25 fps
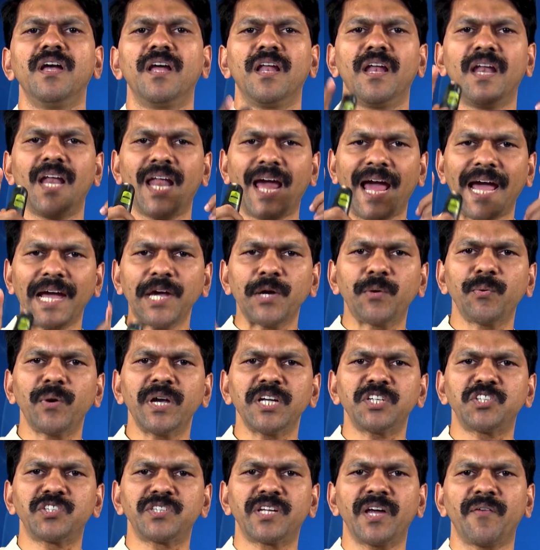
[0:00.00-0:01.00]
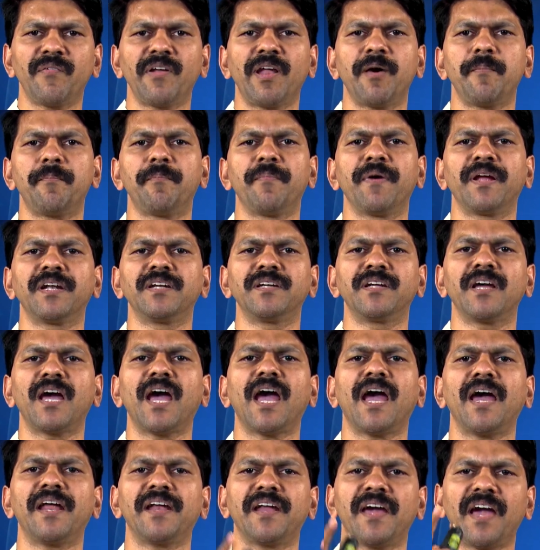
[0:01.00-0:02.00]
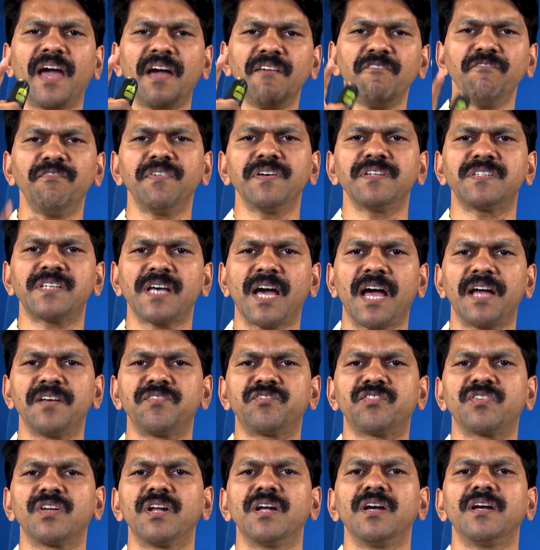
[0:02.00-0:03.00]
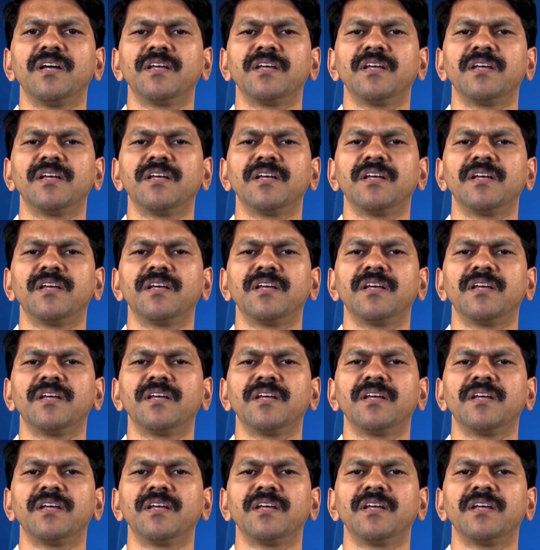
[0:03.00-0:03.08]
language development and emphasized